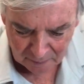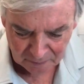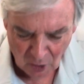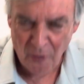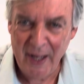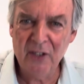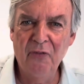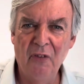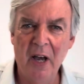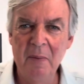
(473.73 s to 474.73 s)
Oh, that's
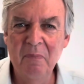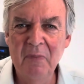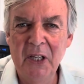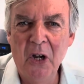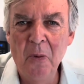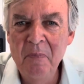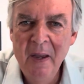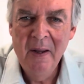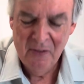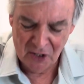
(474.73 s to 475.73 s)
fun.
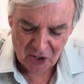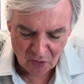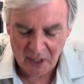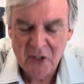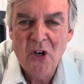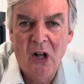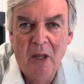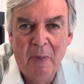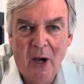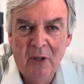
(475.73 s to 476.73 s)
This is what it's all
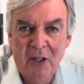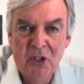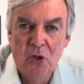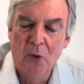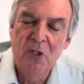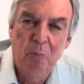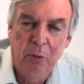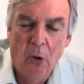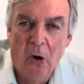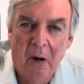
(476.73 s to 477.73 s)
about, is to
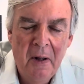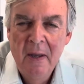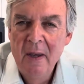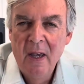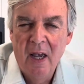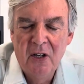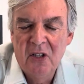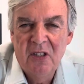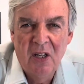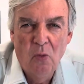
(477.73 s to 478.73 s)
explore and to
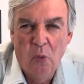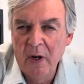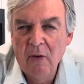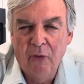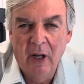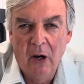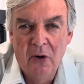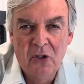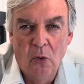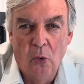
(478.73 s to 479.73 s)
see wonderful
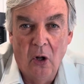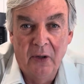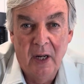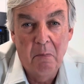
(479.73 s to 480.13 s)
areas of the world. And